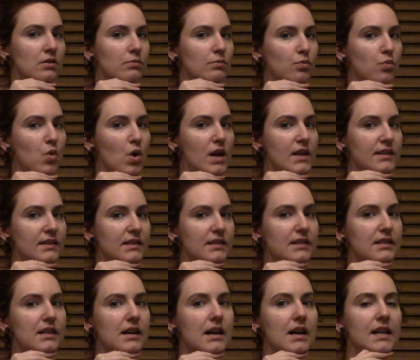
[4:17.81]
was
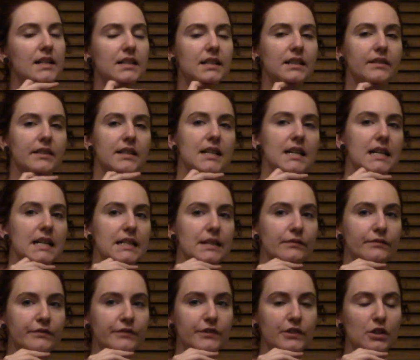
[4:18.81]
not
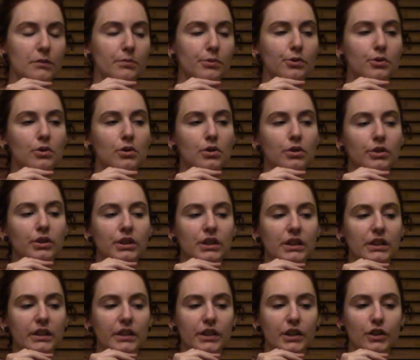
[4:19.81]
comfortable